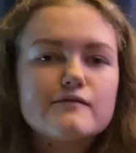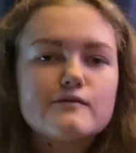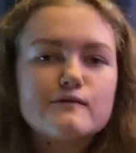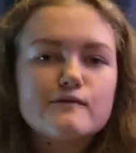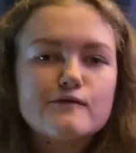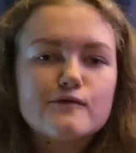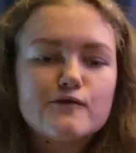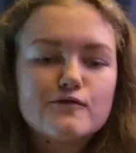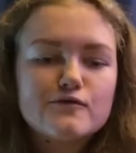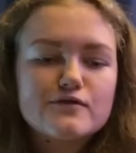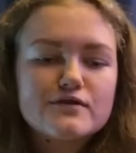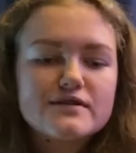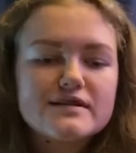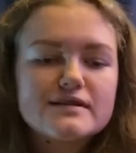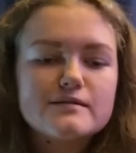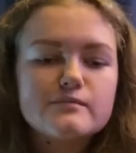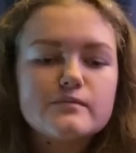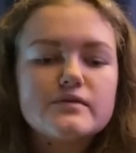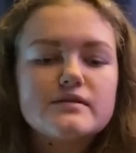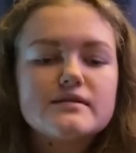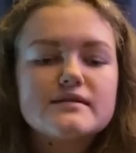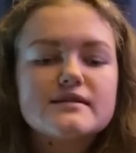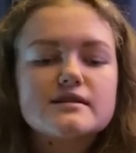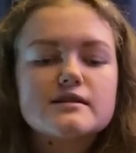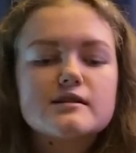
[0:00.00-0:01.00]
floors in
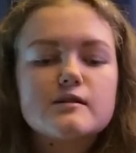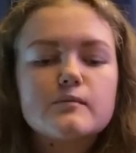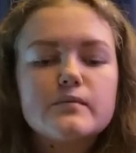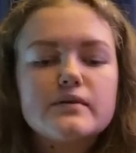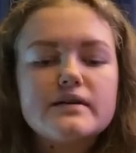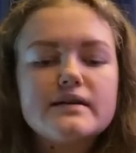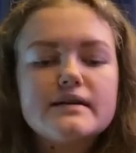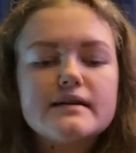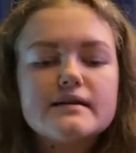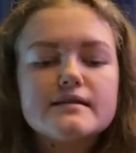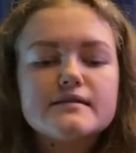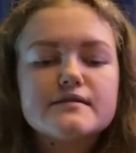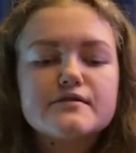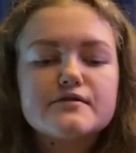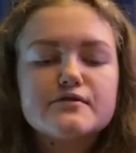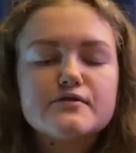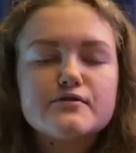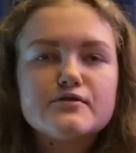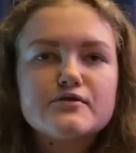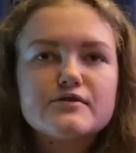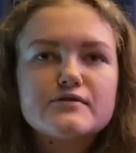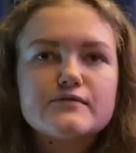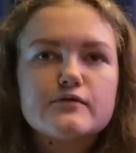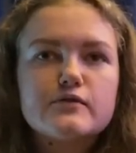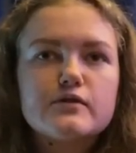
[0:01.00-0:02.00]
Building B, and
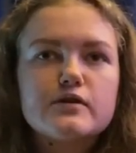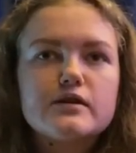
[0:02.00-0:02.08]
queues for